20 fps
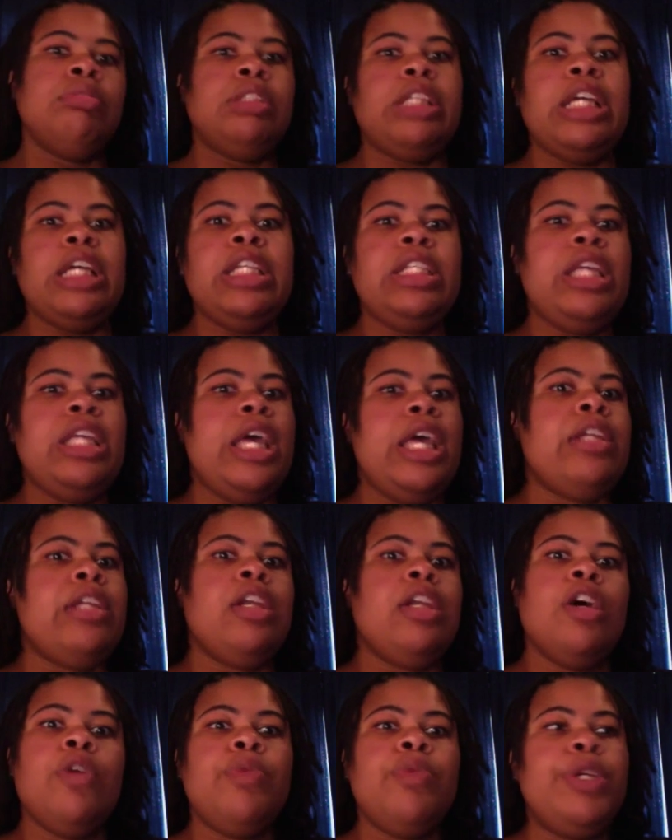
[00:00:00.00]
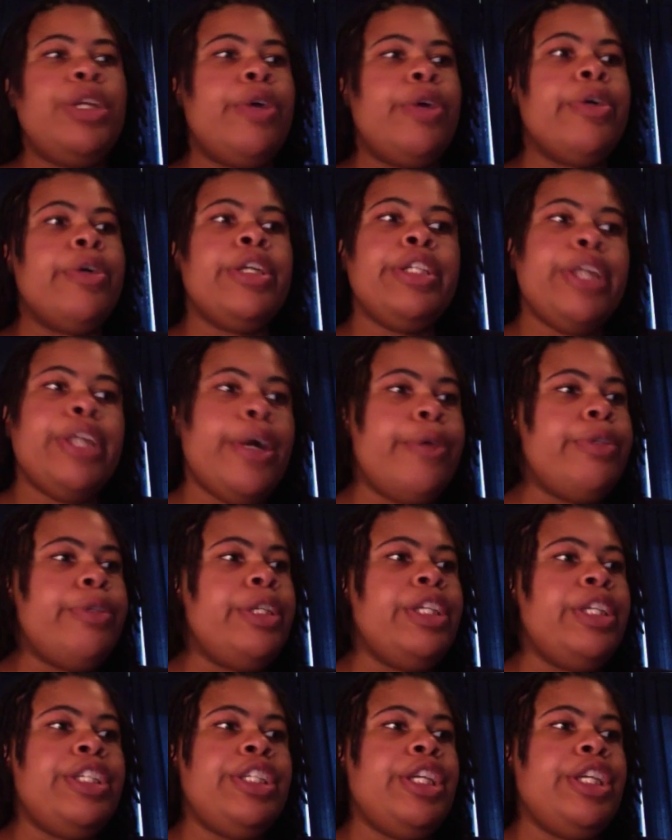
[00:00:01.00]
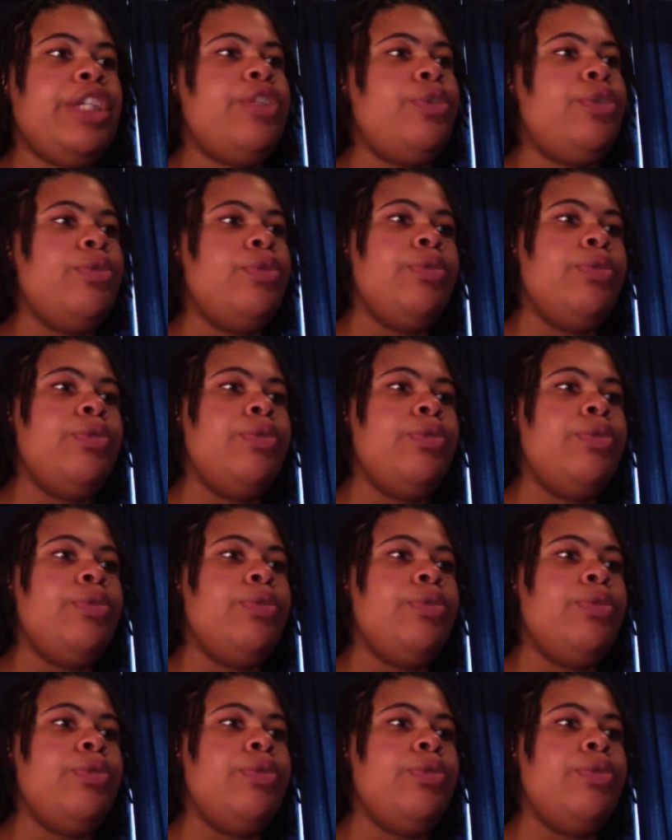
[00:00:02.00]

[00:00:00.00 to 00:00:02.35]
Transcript: they said no, we don't condone this shit.